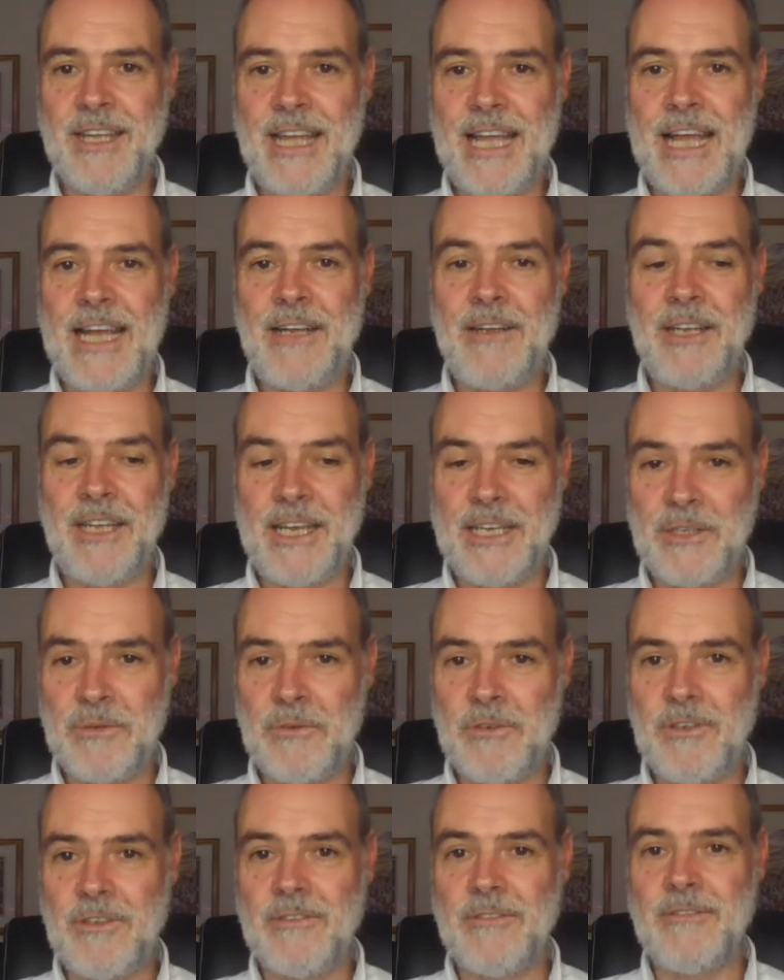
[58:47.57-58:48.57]
And guess
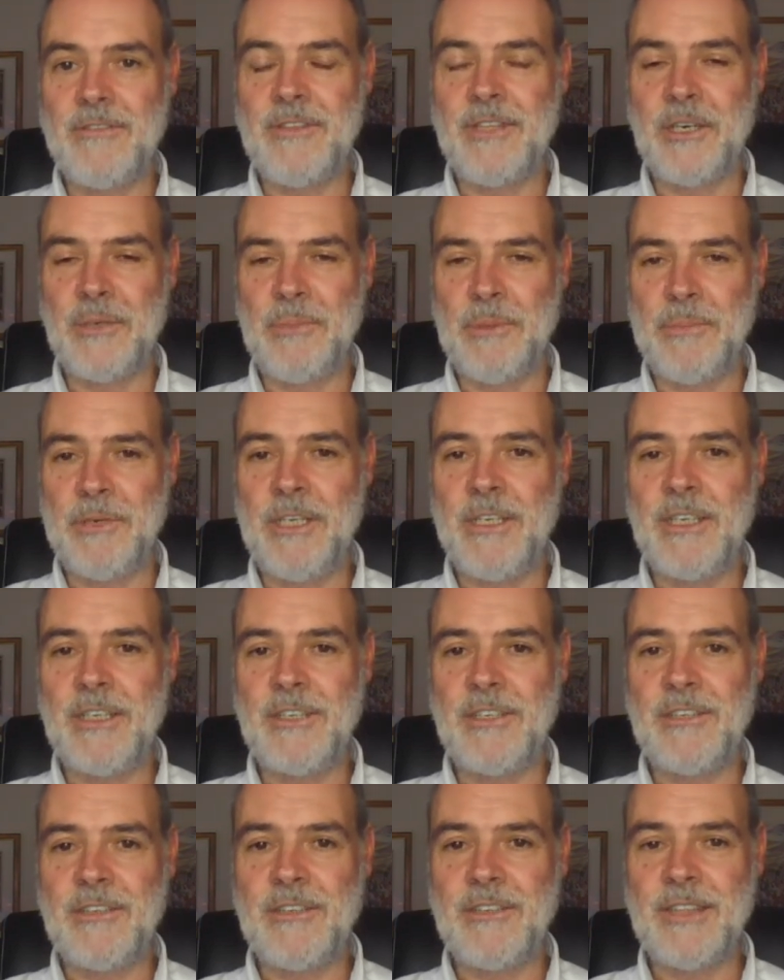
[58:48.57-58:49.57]
what? They'll be
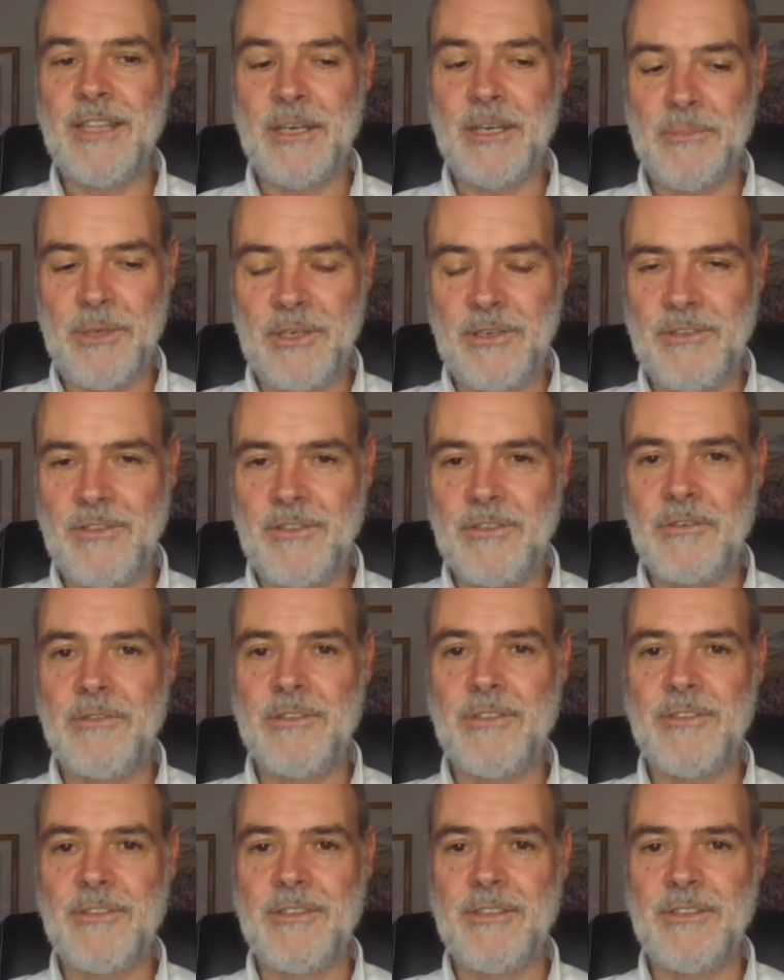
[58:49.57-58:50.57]
punished. There'll be mm-hmm.
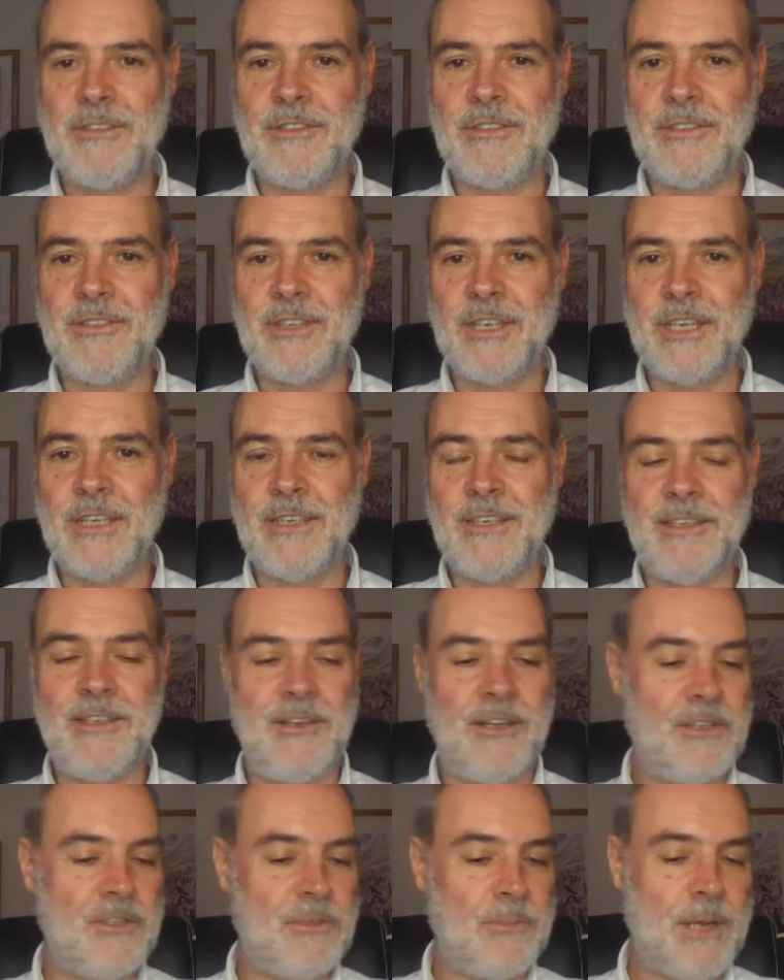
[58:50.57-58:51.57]
consequences. And mm-hmm. you
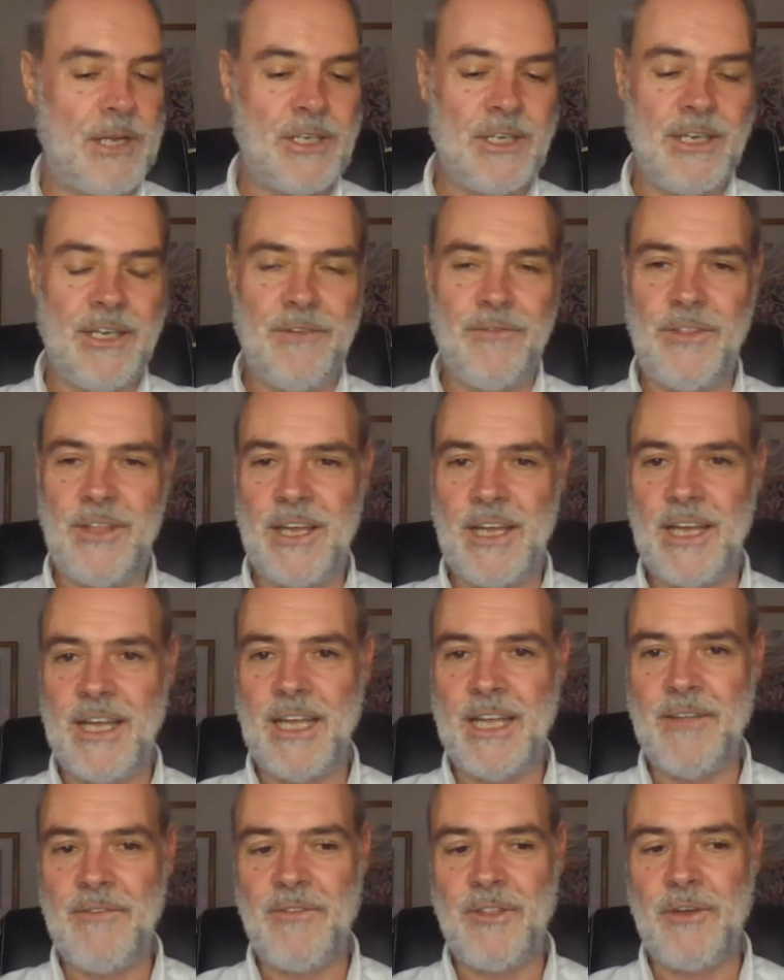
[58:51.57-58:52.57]
know, especially if they're
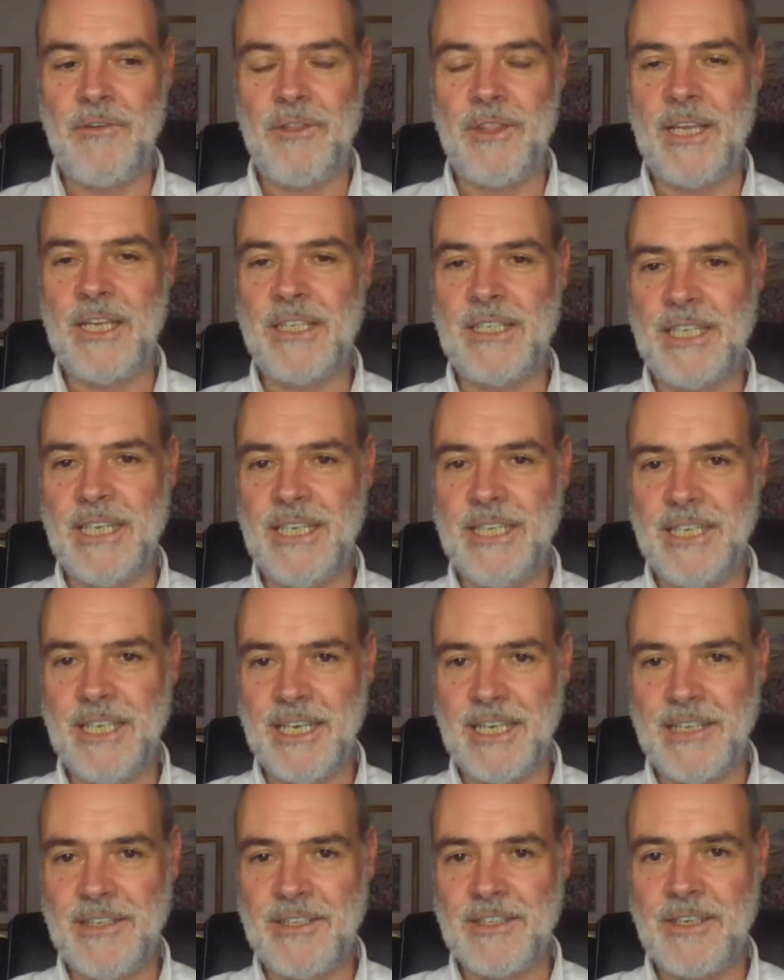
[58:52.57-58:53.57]
if they're in their teen
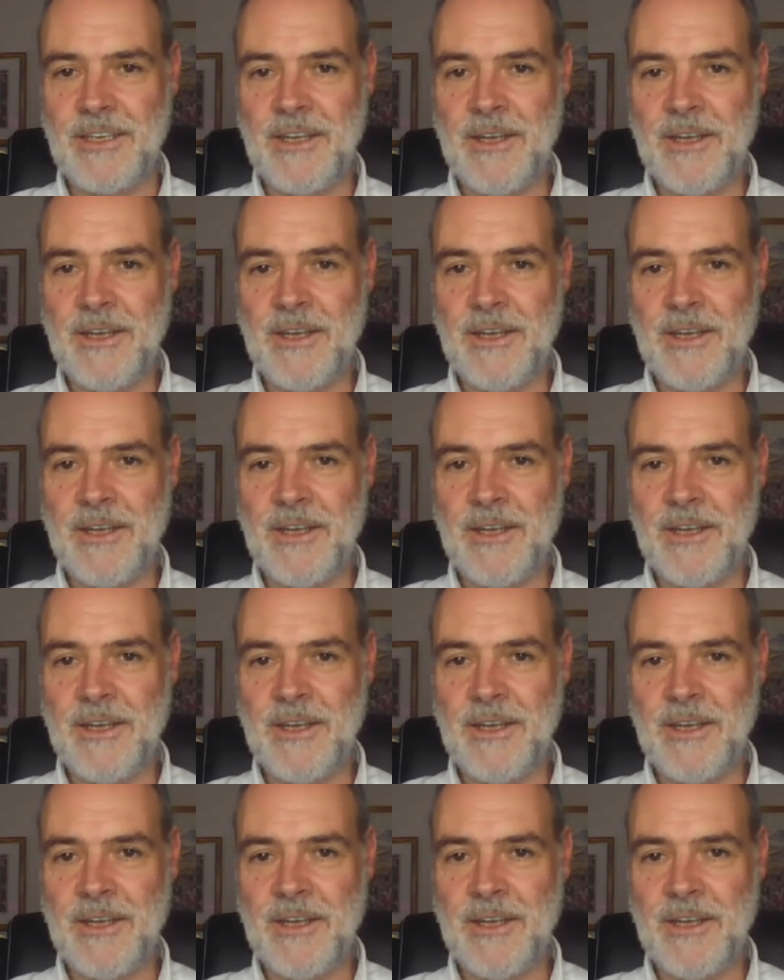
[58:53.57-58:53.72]
years,